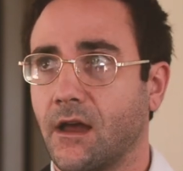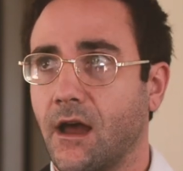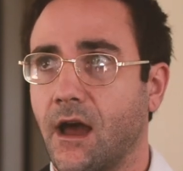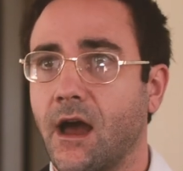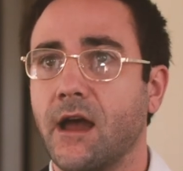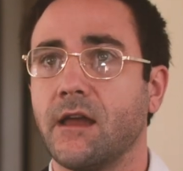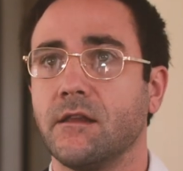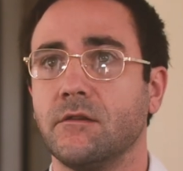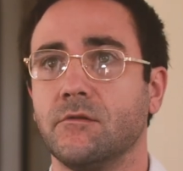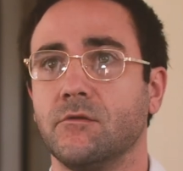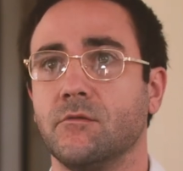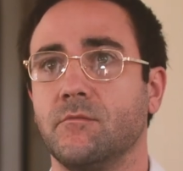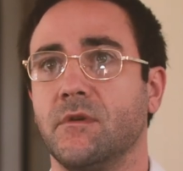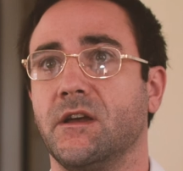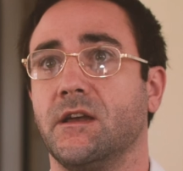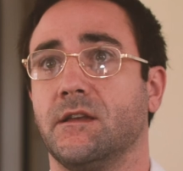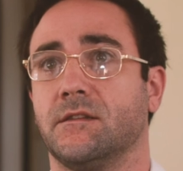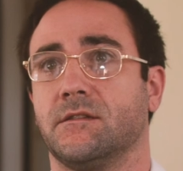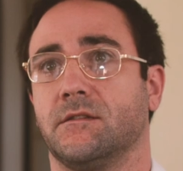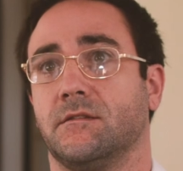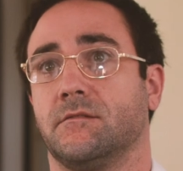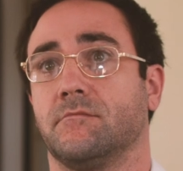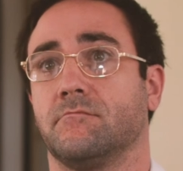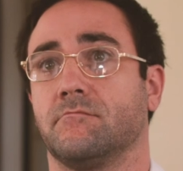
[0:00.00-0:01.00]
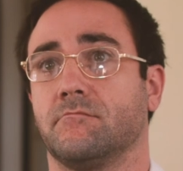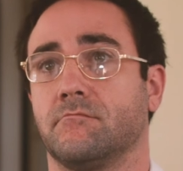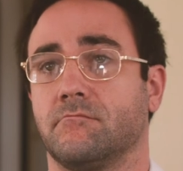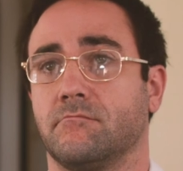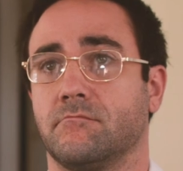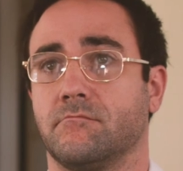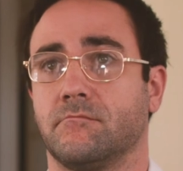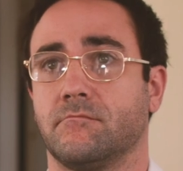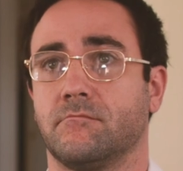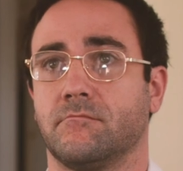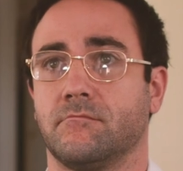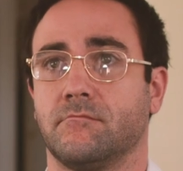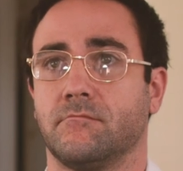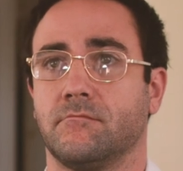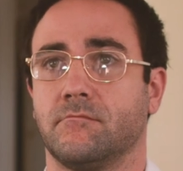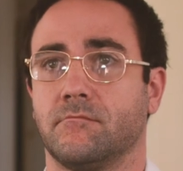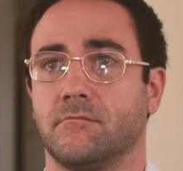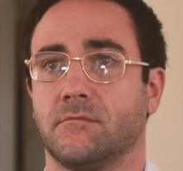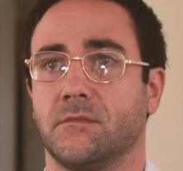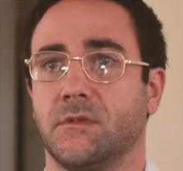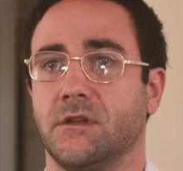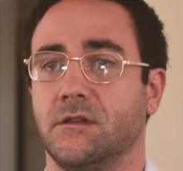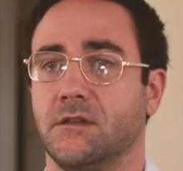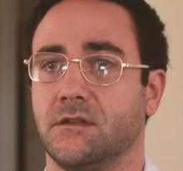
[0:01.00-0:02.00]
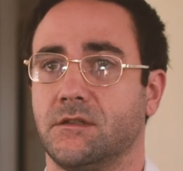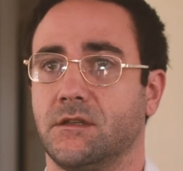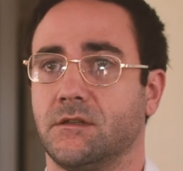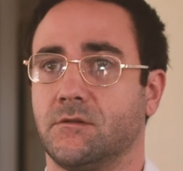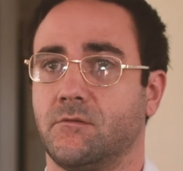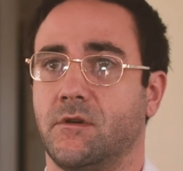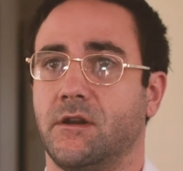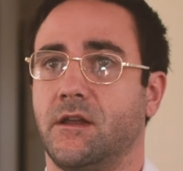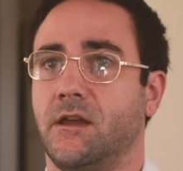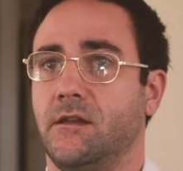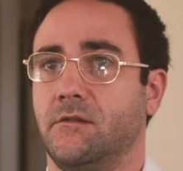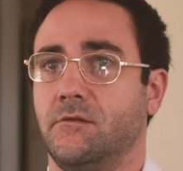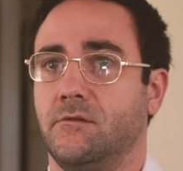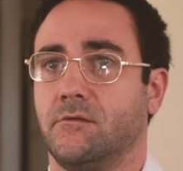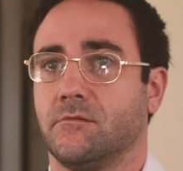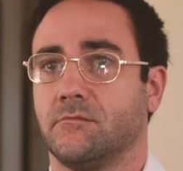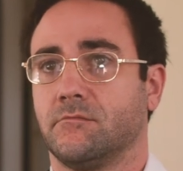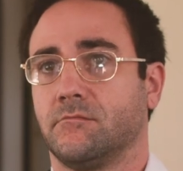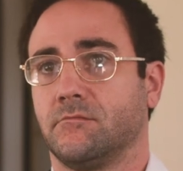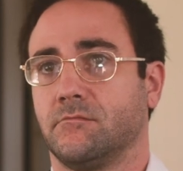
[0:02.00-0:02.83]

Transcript: I do best. And this is what I do.